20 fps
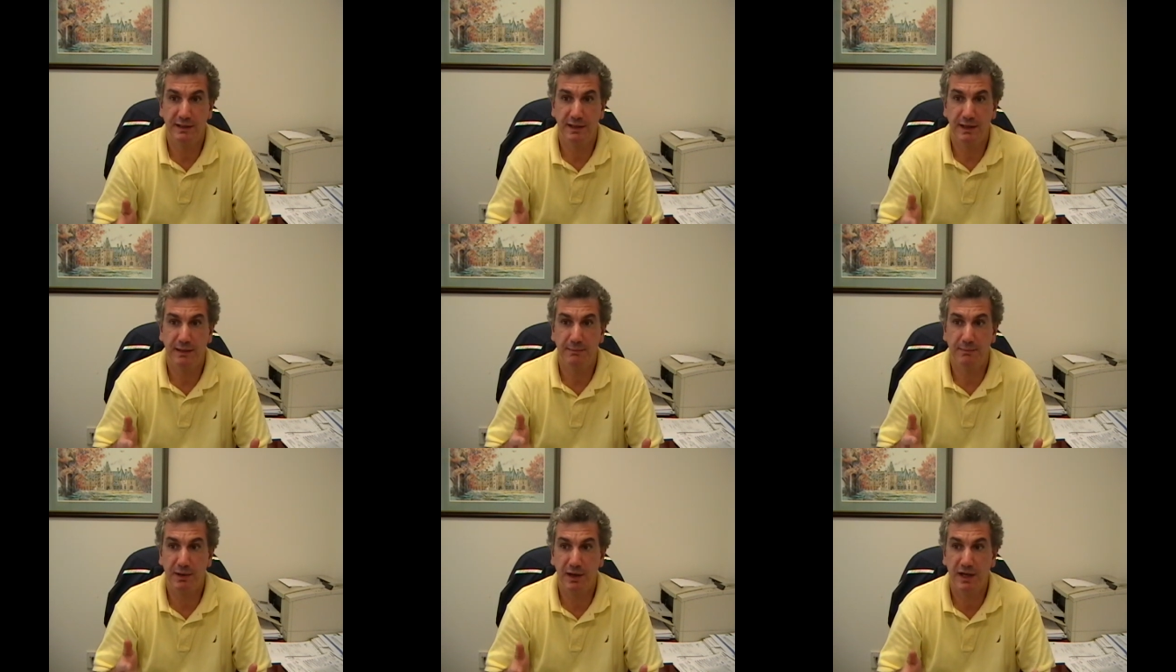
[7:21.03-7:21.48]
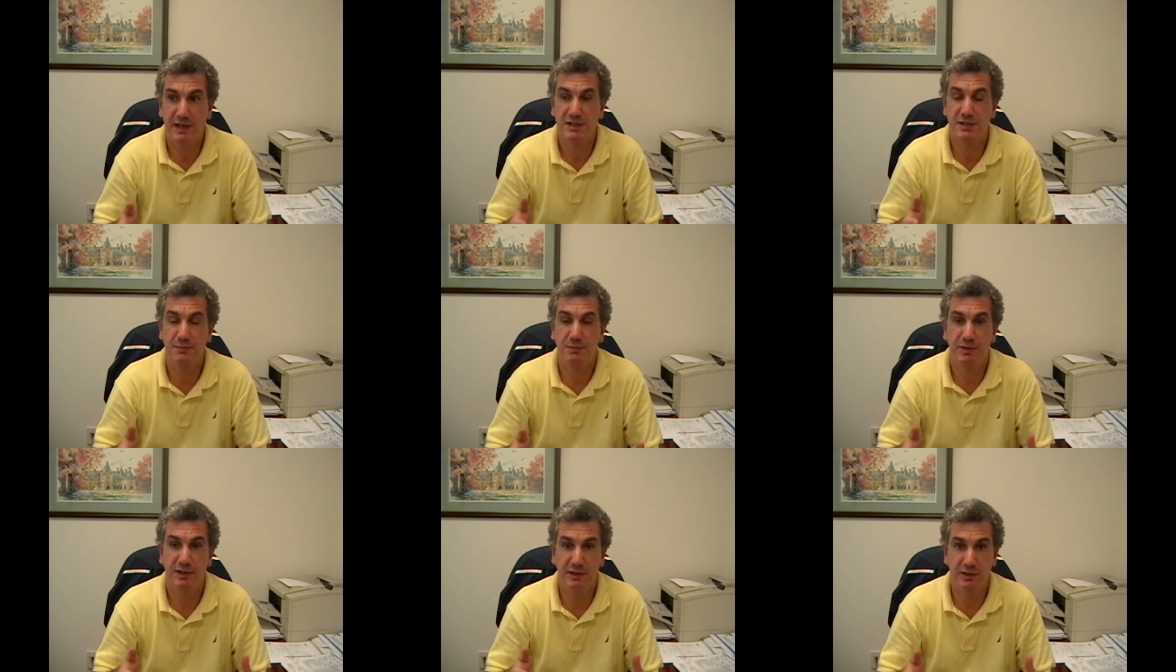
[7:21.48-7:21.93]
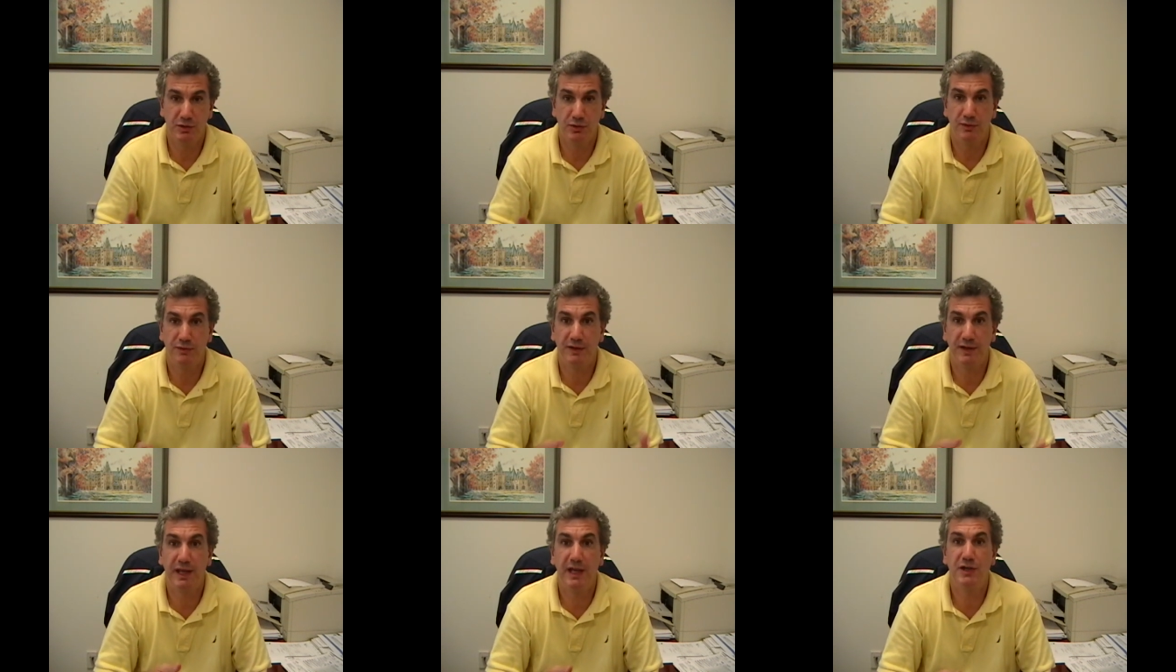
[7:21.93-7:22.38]
and possibly a
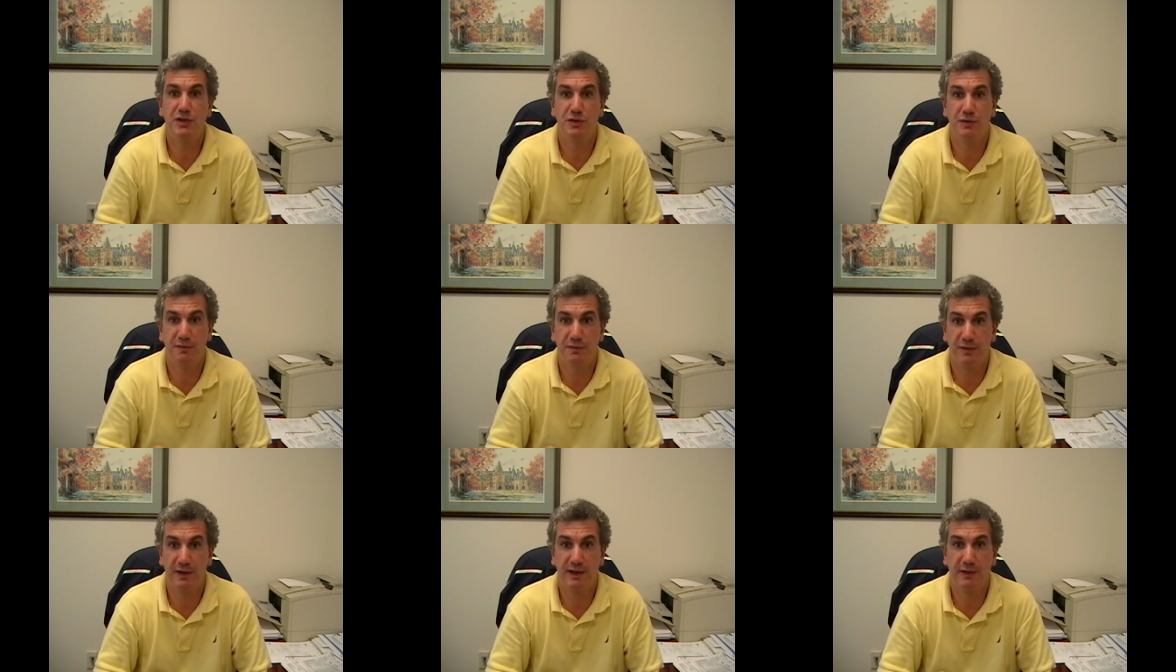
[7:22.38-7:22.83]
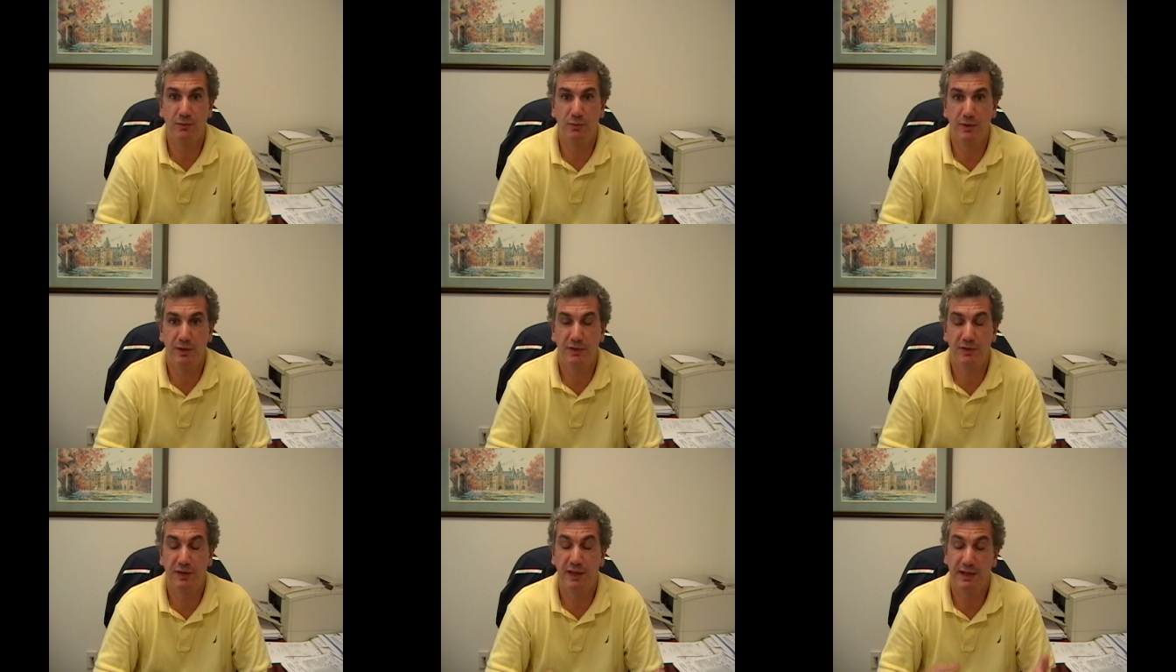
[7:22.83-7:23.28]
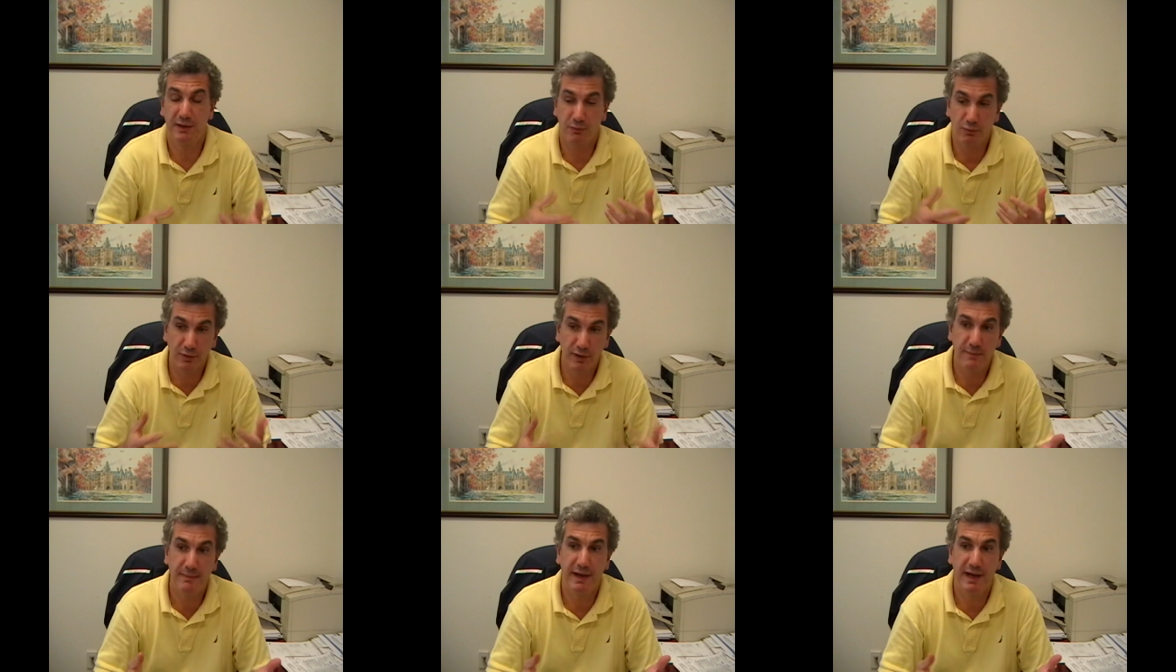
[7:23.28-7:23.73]
unification fight with and a
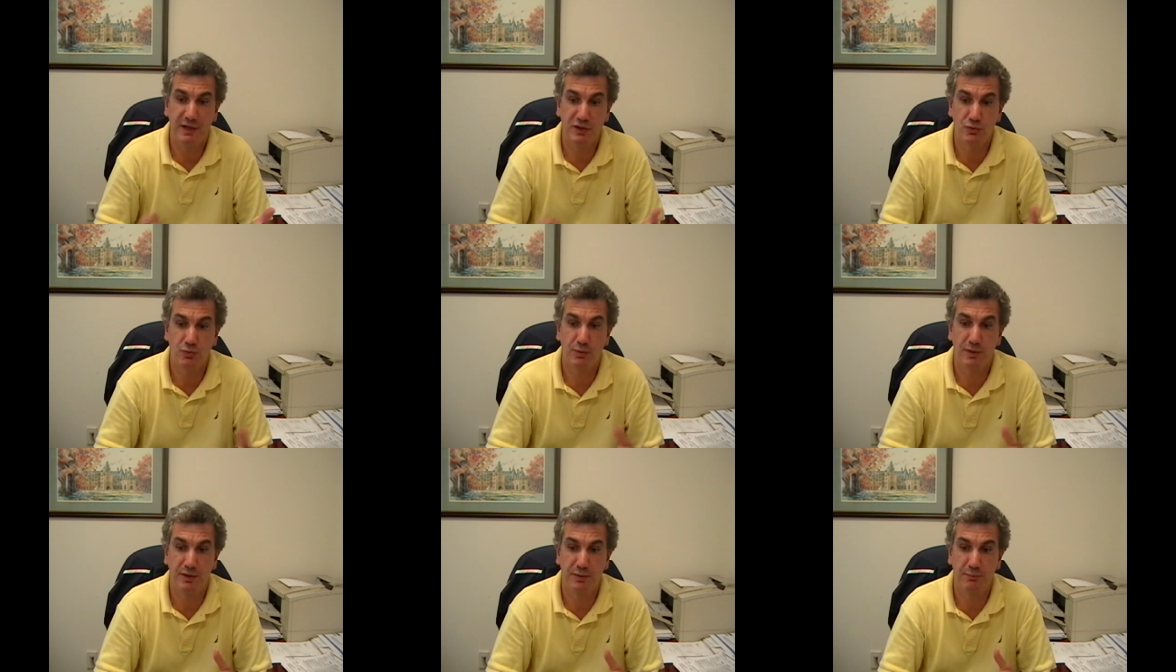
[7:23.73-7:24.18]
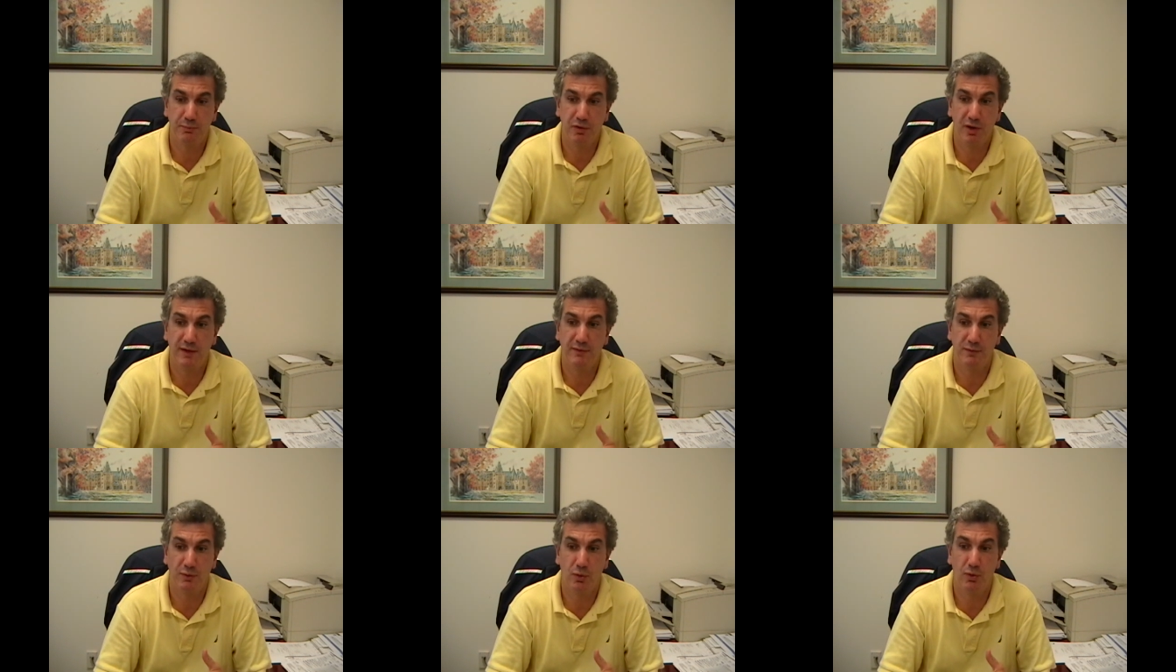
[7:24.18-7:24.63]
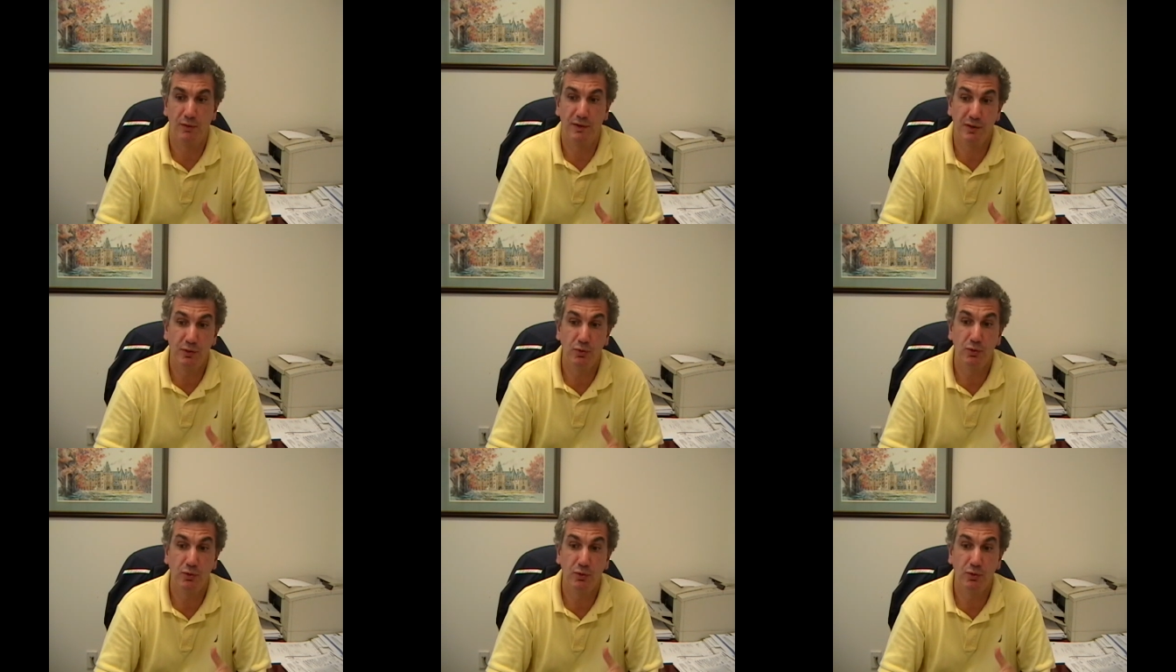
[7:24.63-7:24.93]
rematch with Brian Viloria,